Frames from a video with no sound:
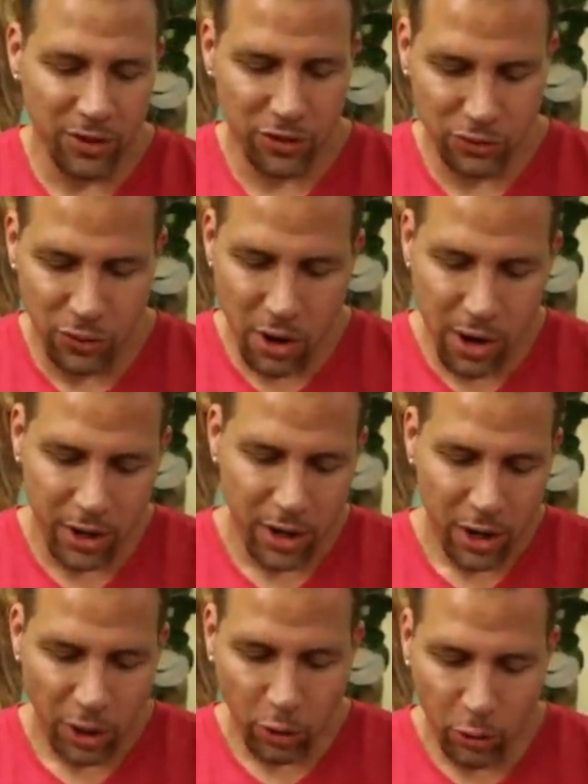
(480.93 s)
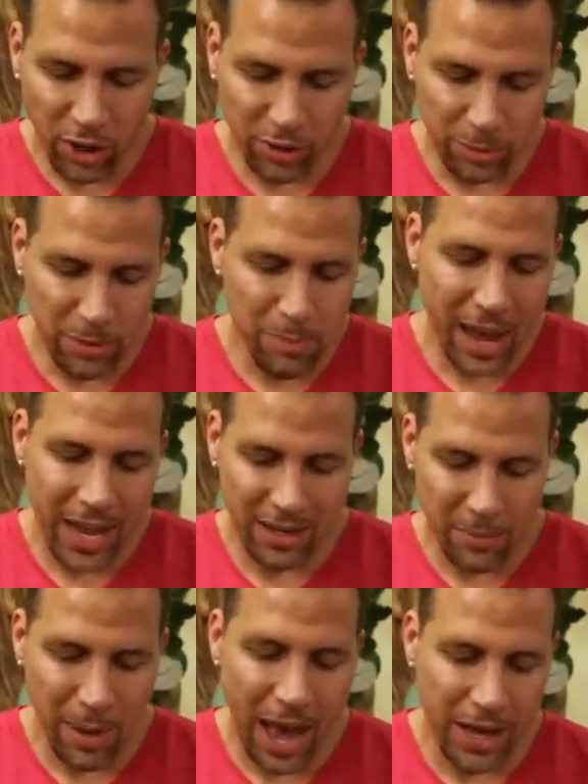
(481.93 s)
strong, crisply
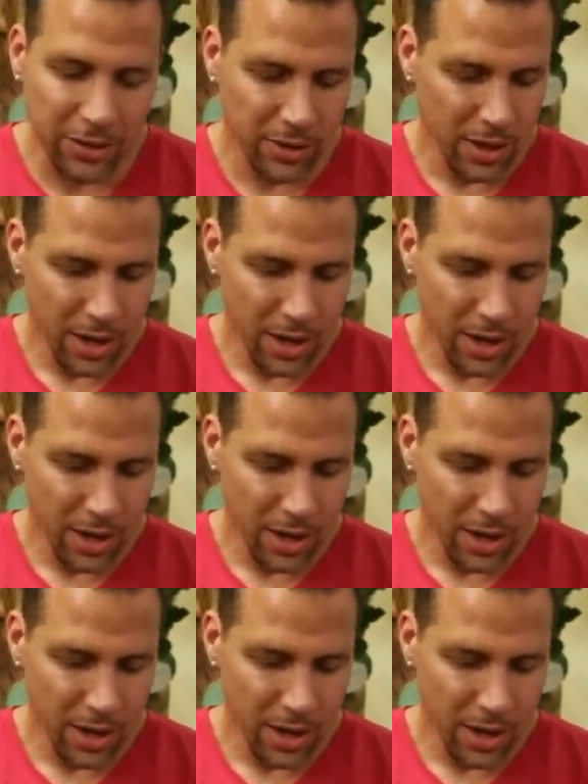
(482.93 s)
banded pattern.